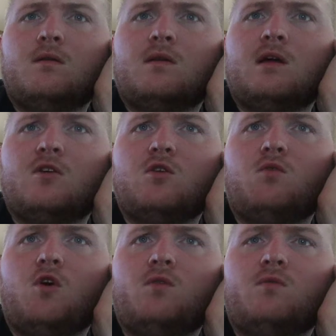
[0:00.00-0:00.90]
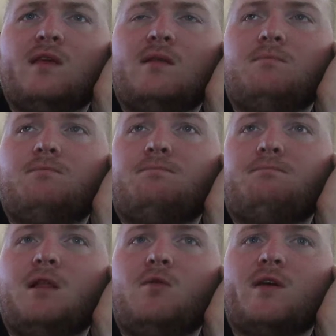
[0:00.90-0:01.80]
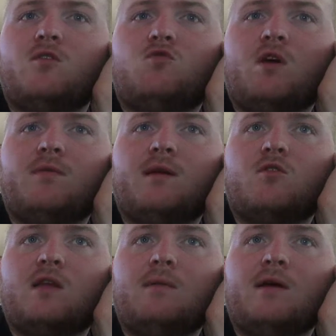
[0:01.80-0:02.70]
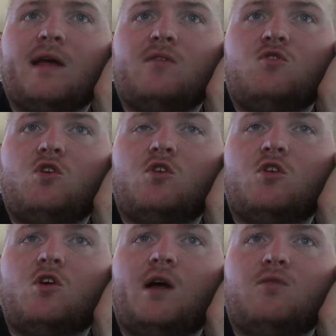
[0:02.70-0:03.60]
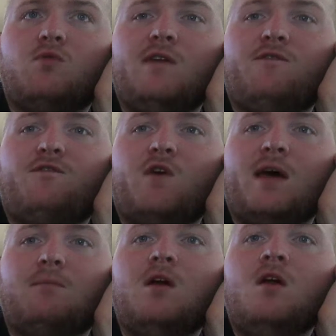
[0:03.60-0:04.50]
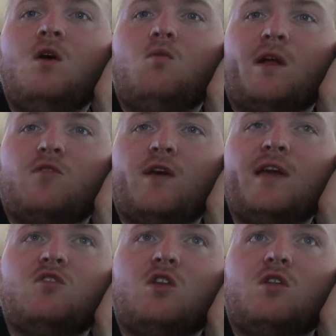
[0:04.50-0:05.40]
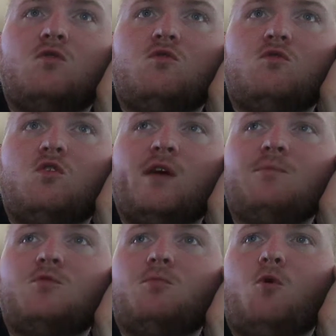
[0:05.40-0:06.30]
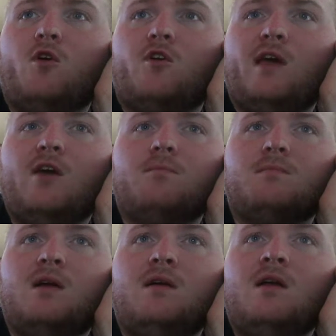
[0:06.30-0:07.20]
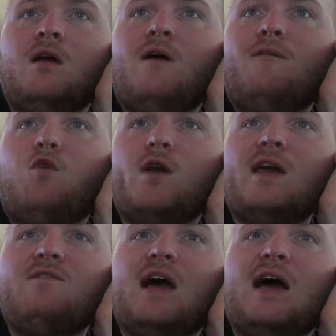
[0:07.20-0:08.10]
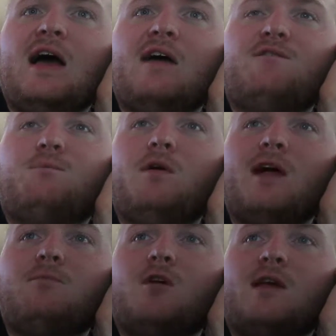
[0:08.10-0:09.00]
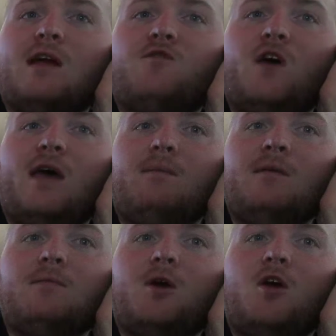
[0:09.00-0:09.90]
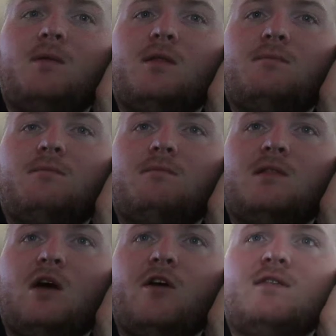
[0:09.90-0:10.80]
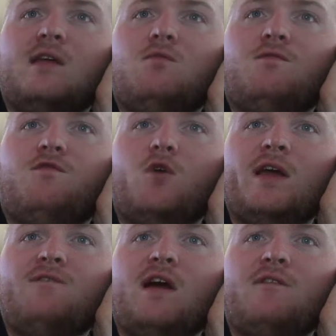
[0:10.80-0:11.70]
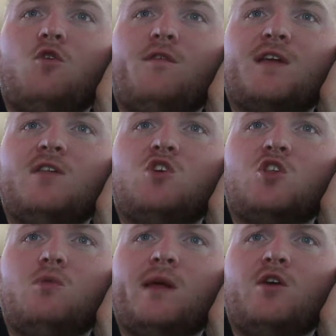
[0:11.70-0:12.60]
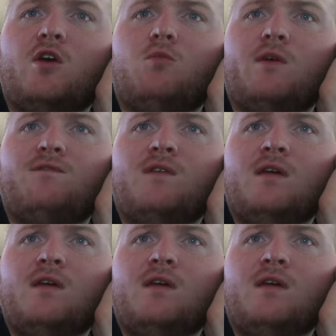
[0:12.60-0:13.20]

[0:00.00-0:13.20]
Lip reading: Concord Road, then Bill Ricker's Trust Examinized. You're good to go on 3 from 128 to the New Hampshire border here. 495, blue on both sides from Amesbury to Lawrence, and 495 North congestion around here with